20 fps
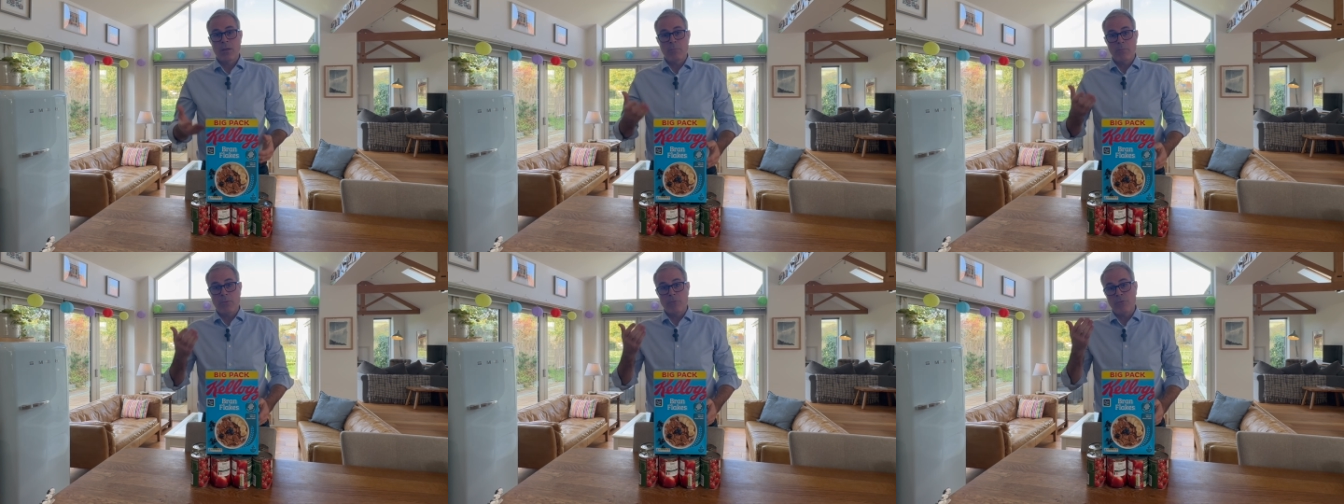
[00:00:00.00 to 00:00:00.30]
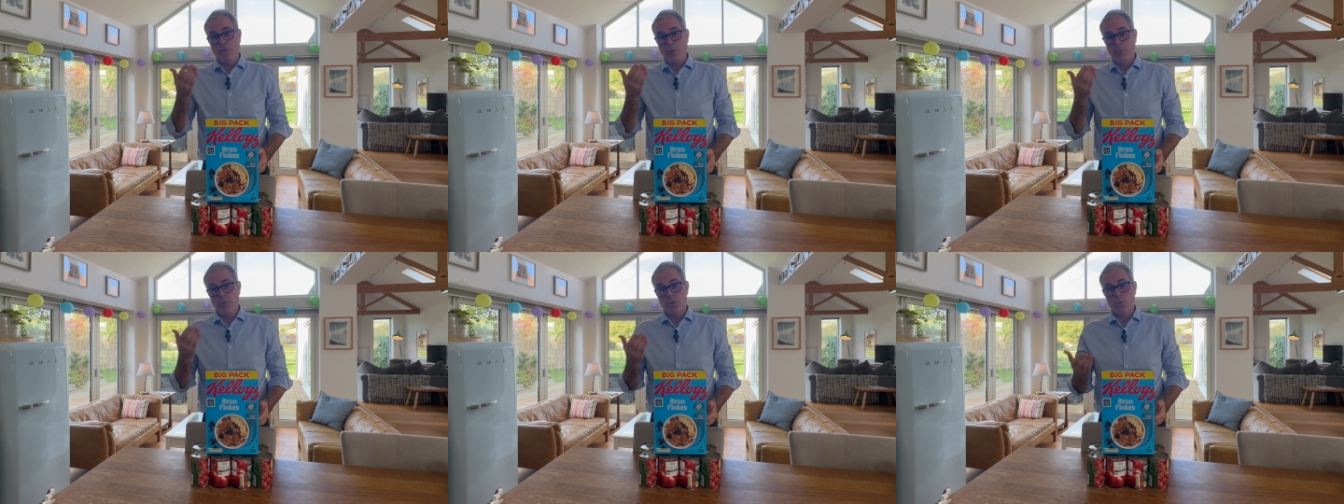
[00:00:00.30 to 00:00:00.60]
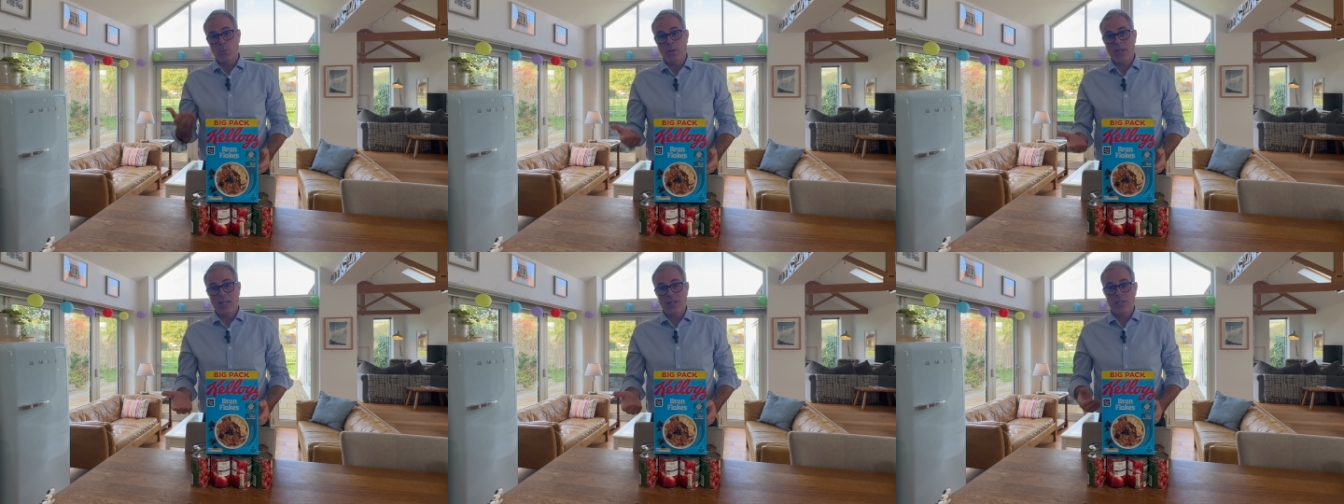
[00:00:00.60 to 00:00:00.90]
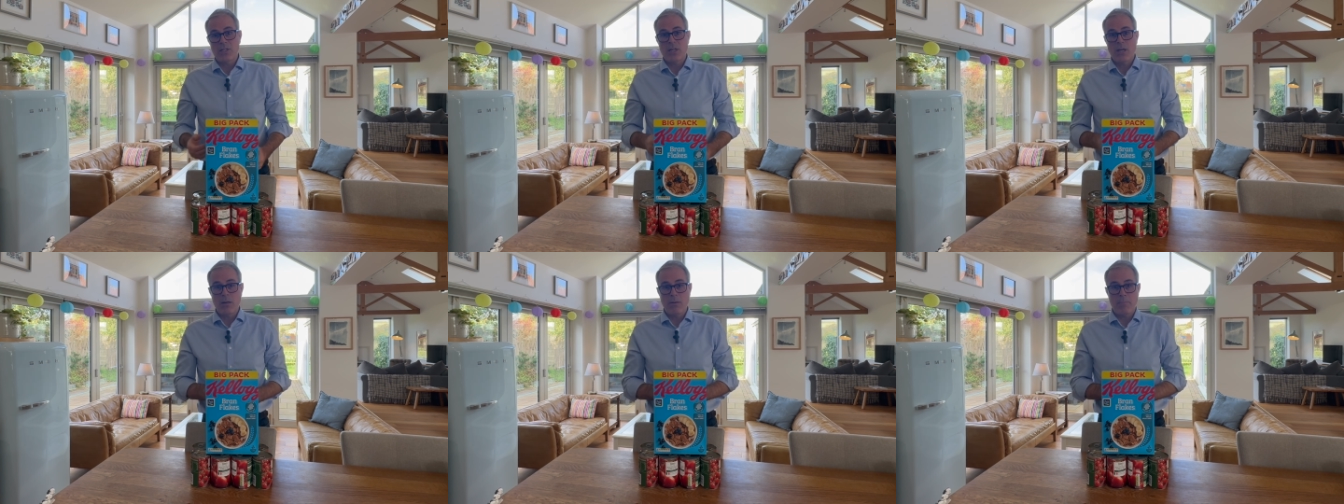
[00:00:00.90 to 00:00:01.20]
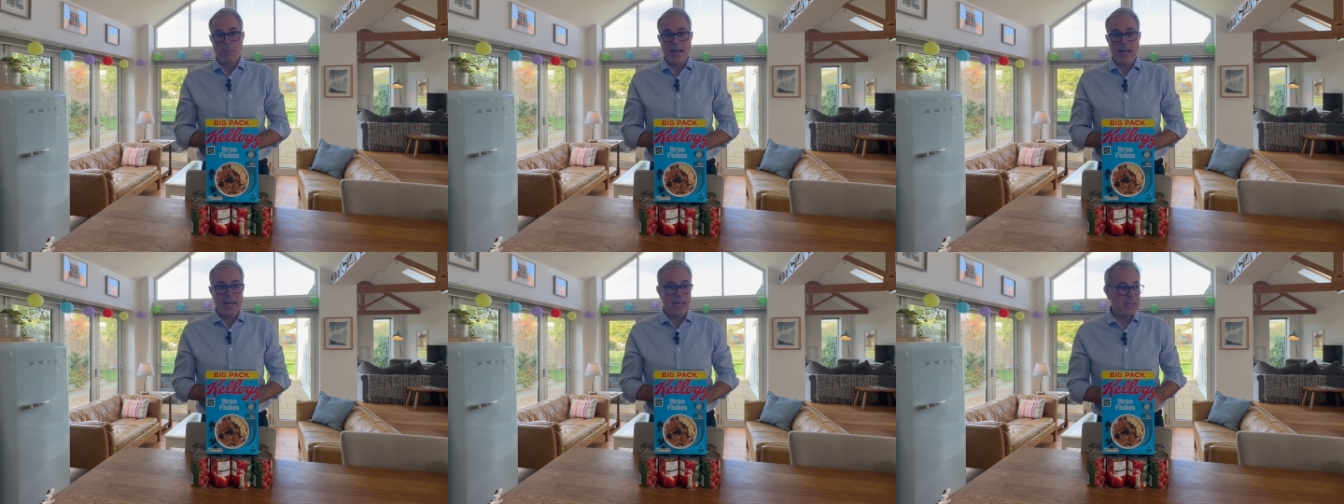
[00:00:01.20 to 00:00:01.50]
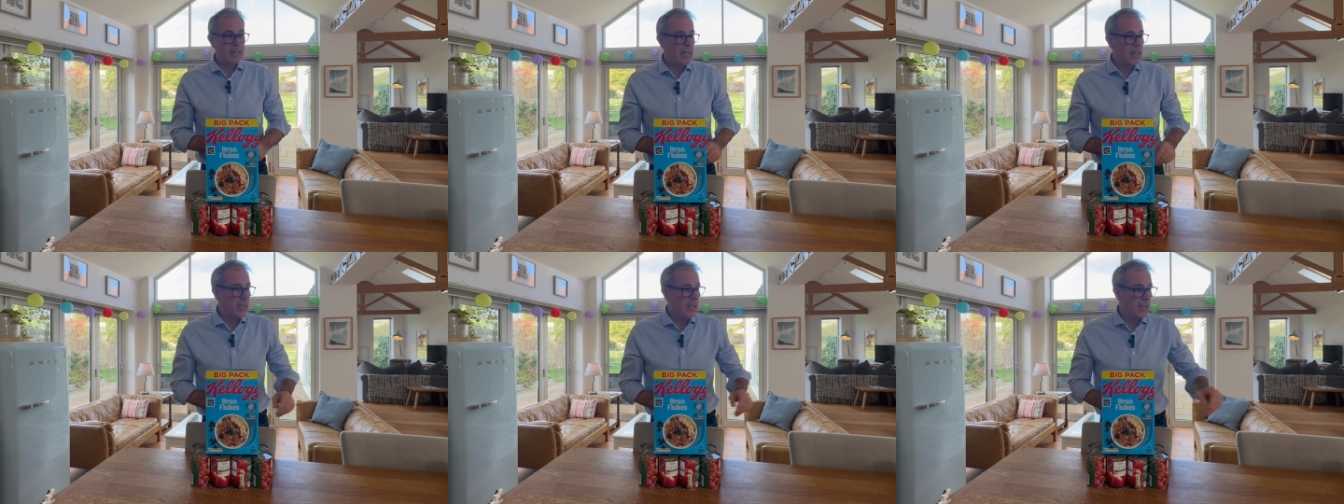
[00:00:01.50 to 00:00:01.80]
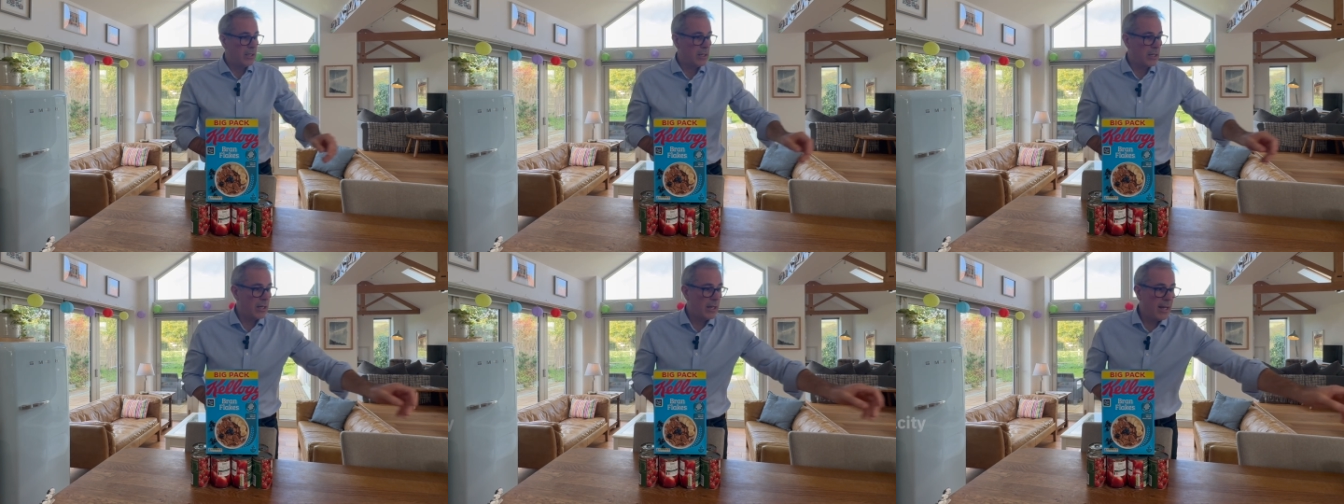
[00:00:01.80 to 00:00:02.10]
performance will get so bad
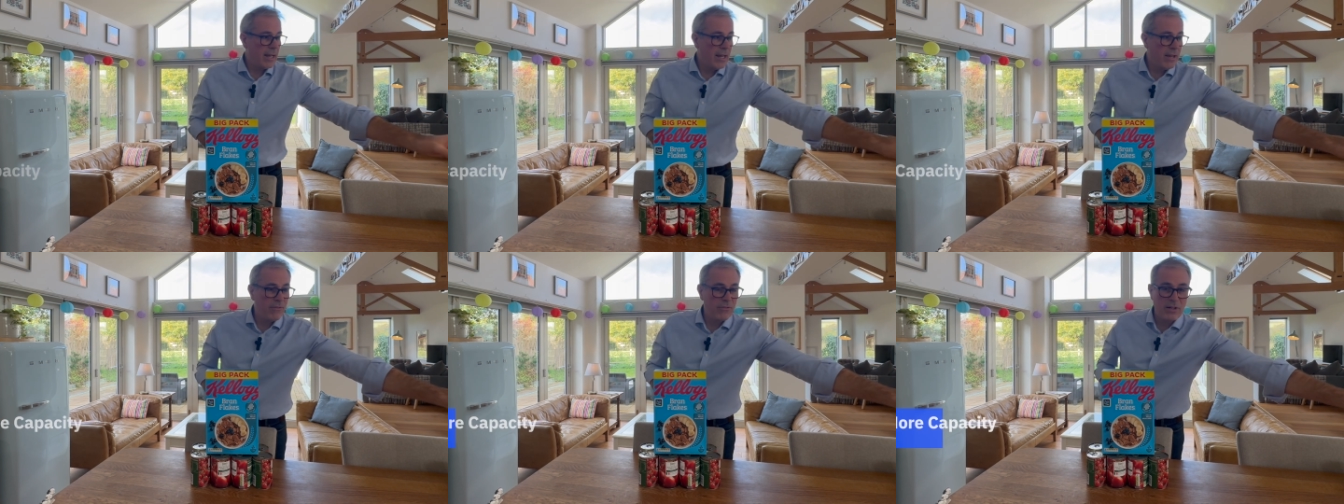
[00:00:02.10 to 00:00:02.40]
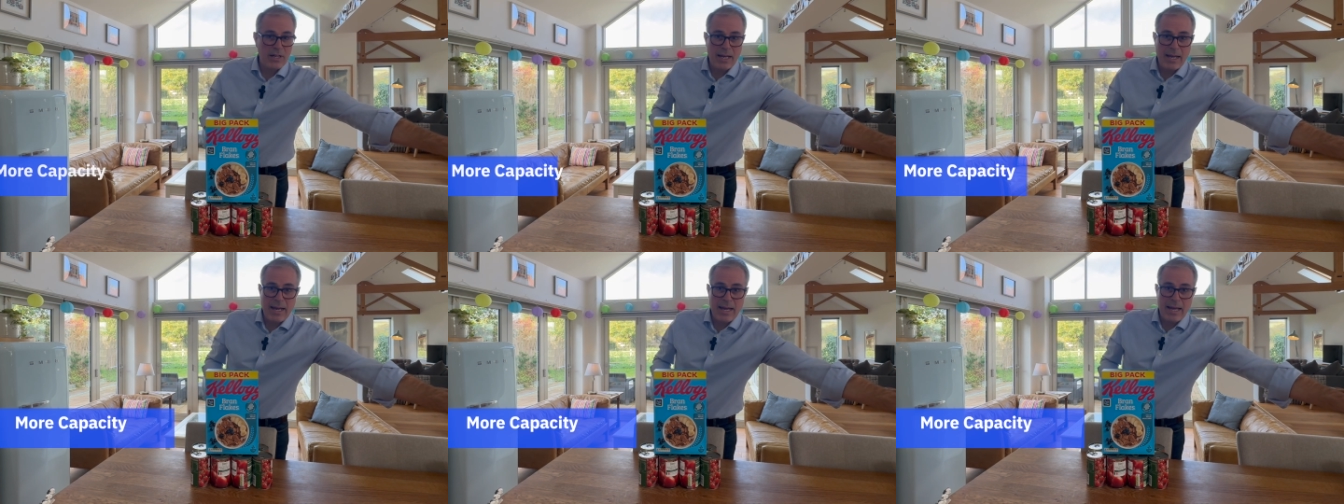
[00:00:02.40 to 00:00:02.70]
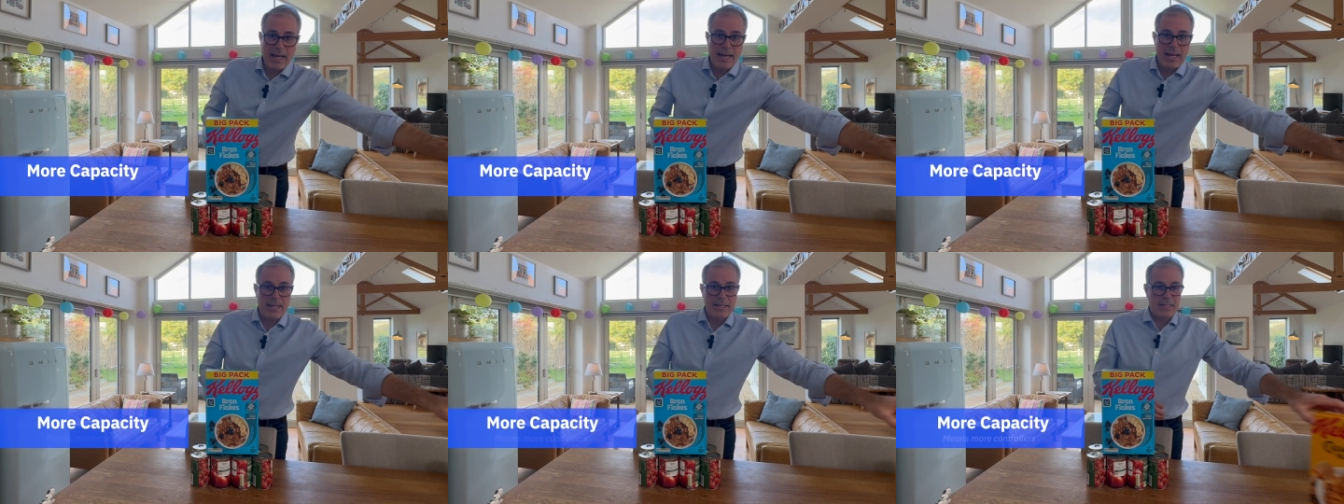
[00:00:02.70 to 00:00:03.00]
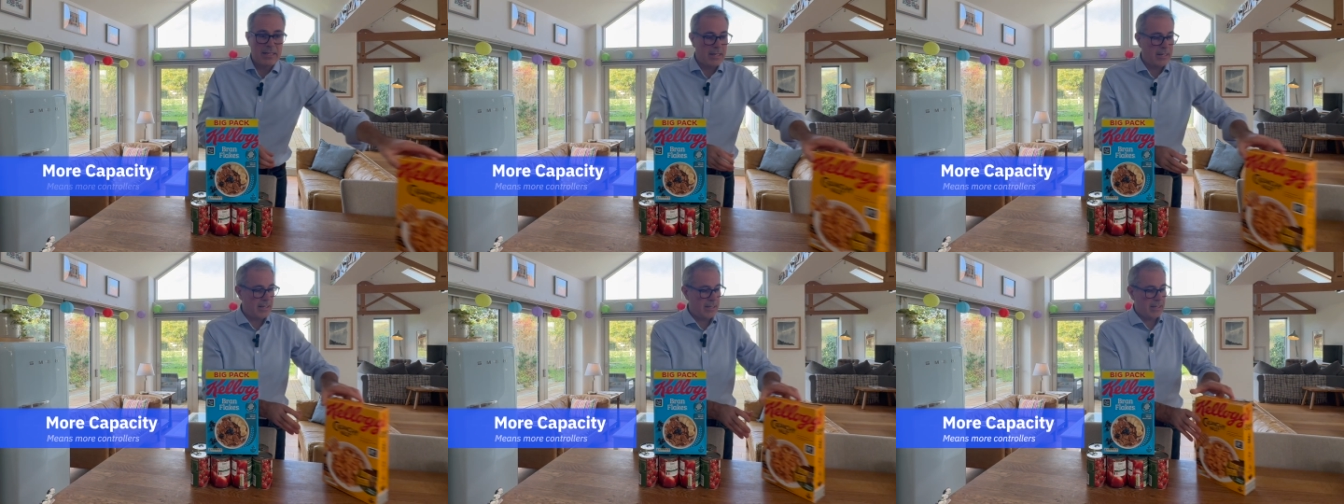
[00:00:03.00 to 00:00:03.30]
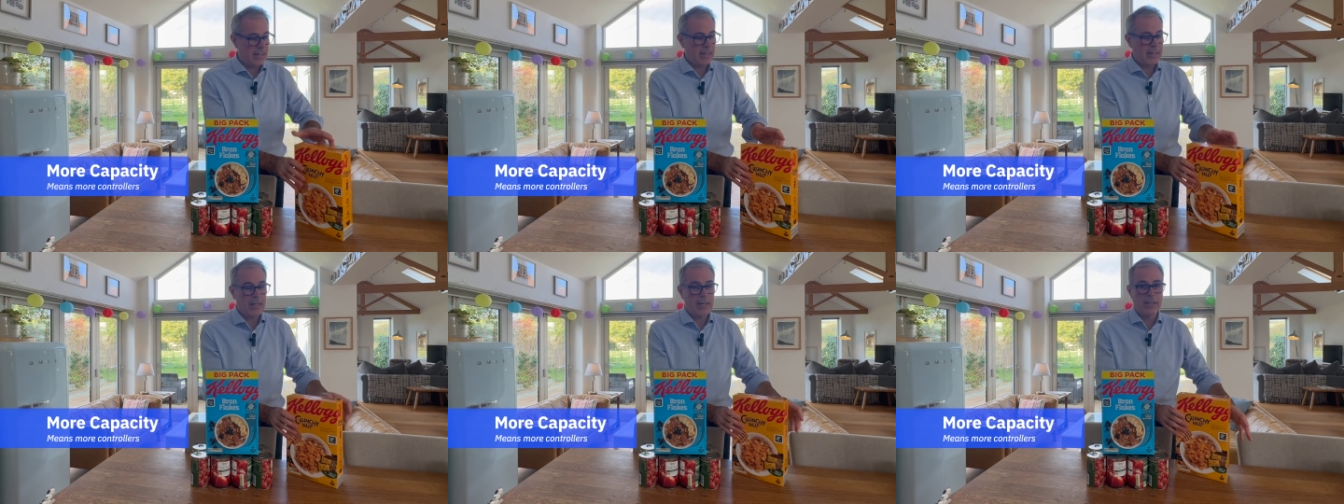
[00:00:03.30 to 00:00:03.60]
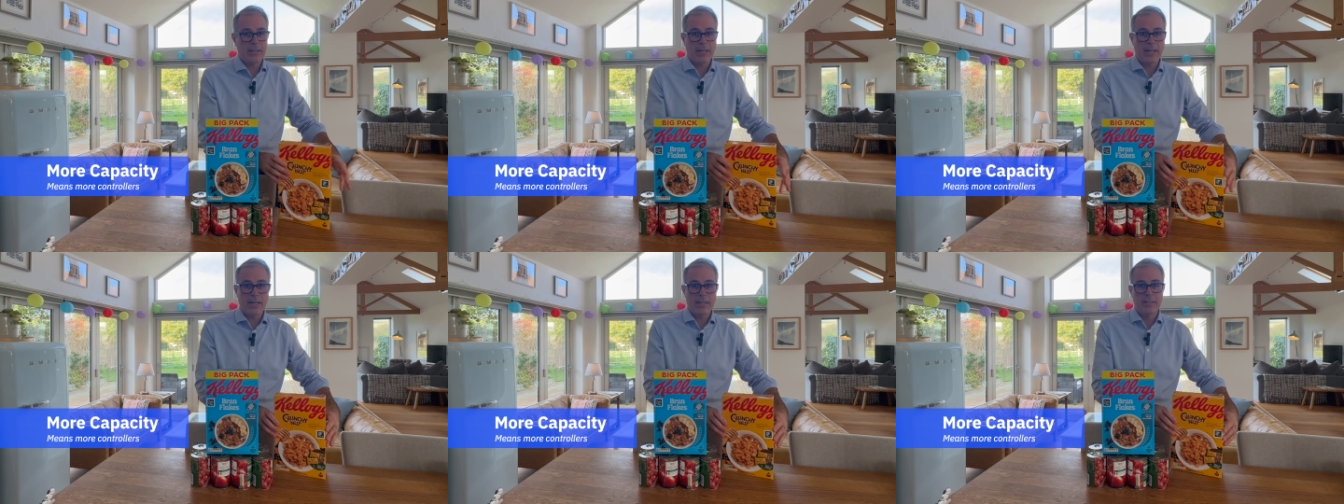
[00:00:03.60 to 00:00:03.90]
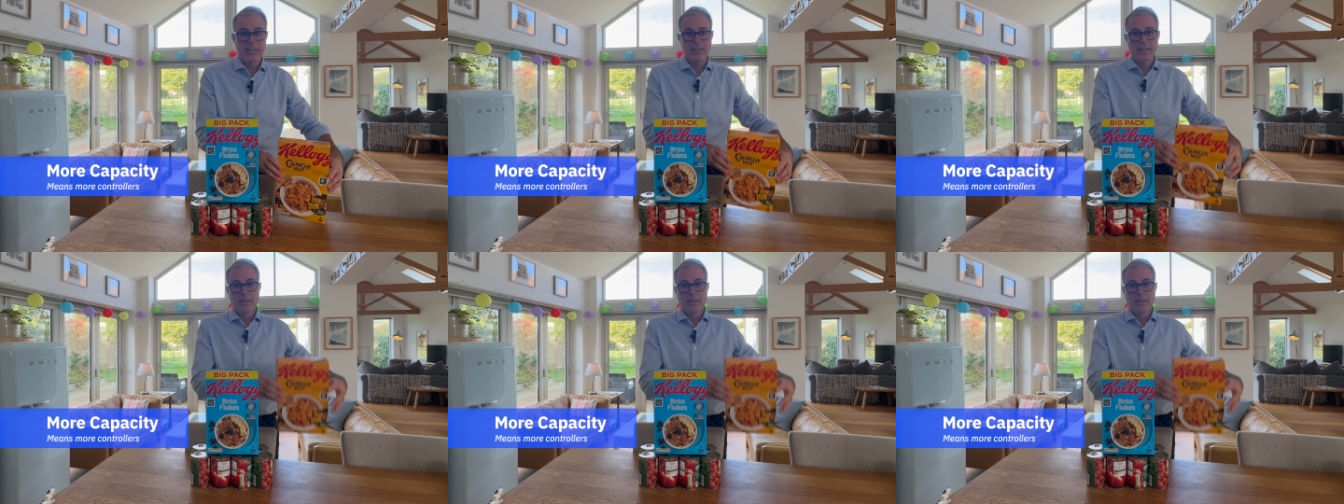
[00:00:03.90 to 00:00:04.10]
that you have to add another